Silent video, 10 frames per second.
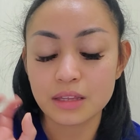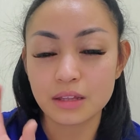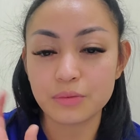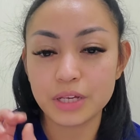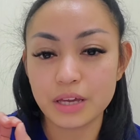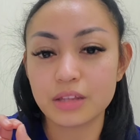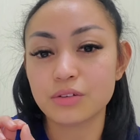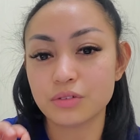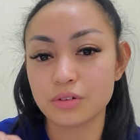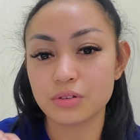then we
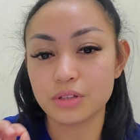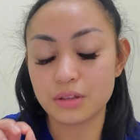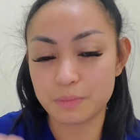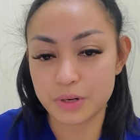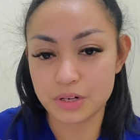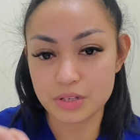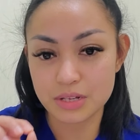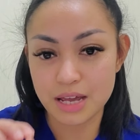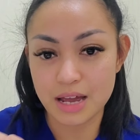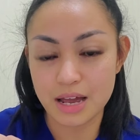can conclude that the
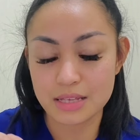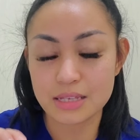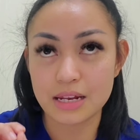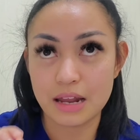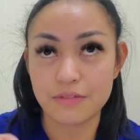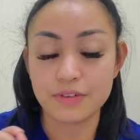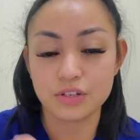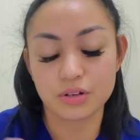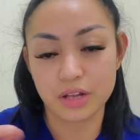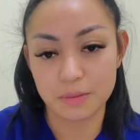person has left
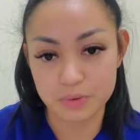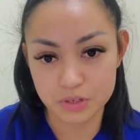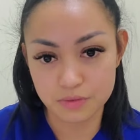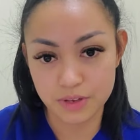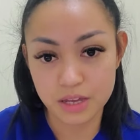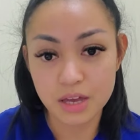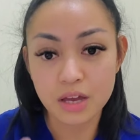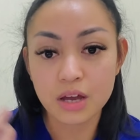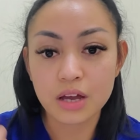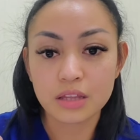ventricular hypertrophy.
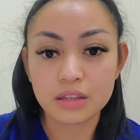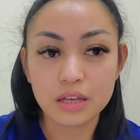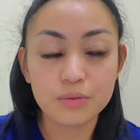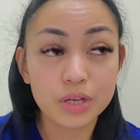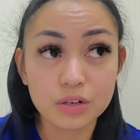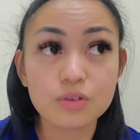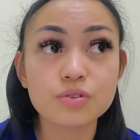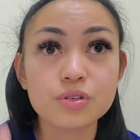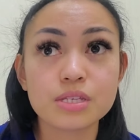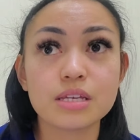We can
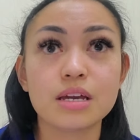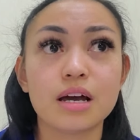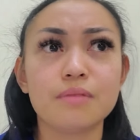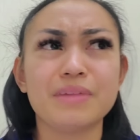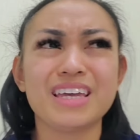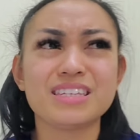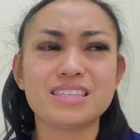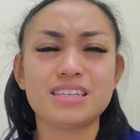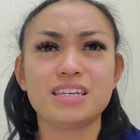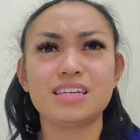also see
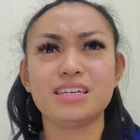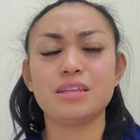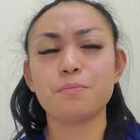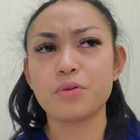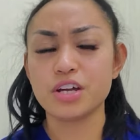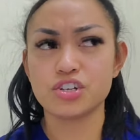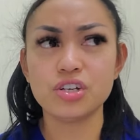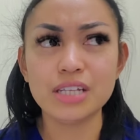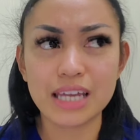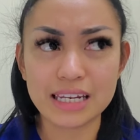ST
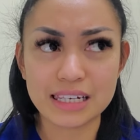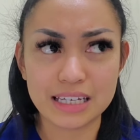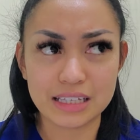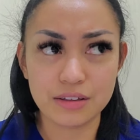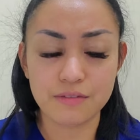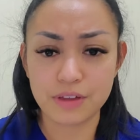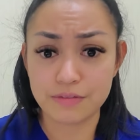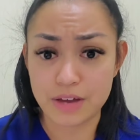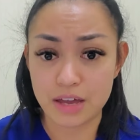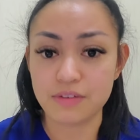depression in lead
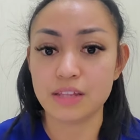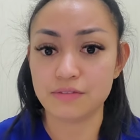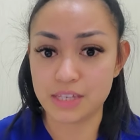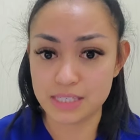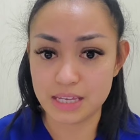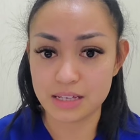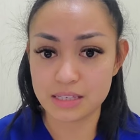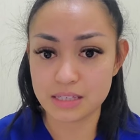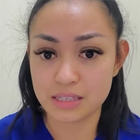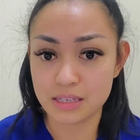V5 and
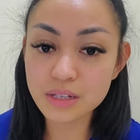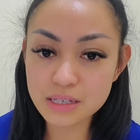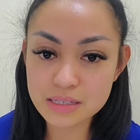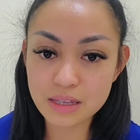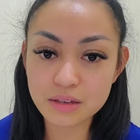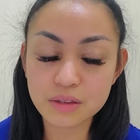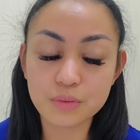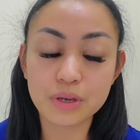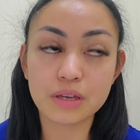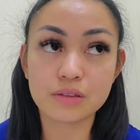V6. So the next thing that
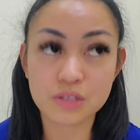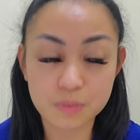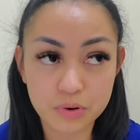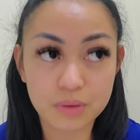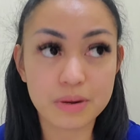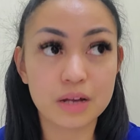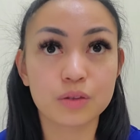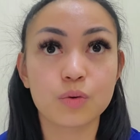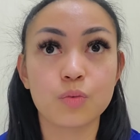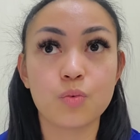we spoke
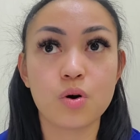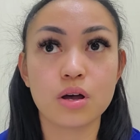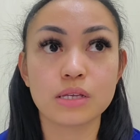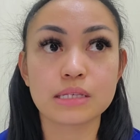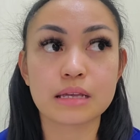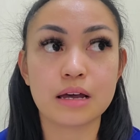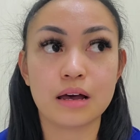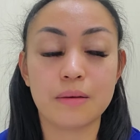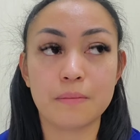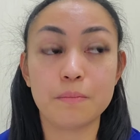about was
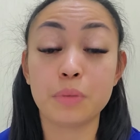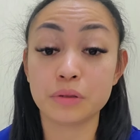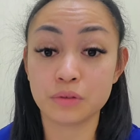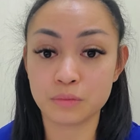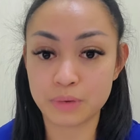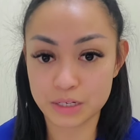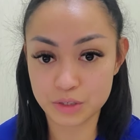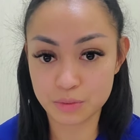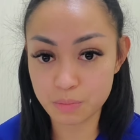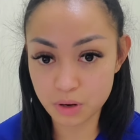bundle
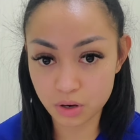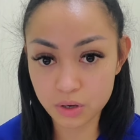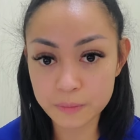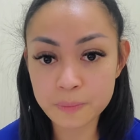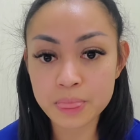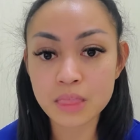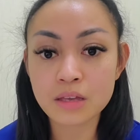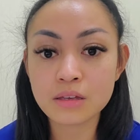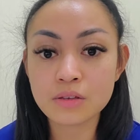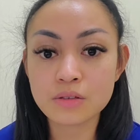branch block.
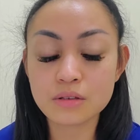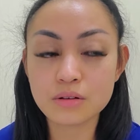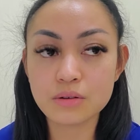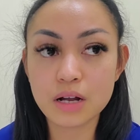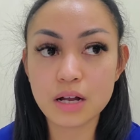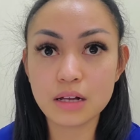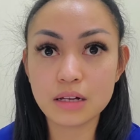So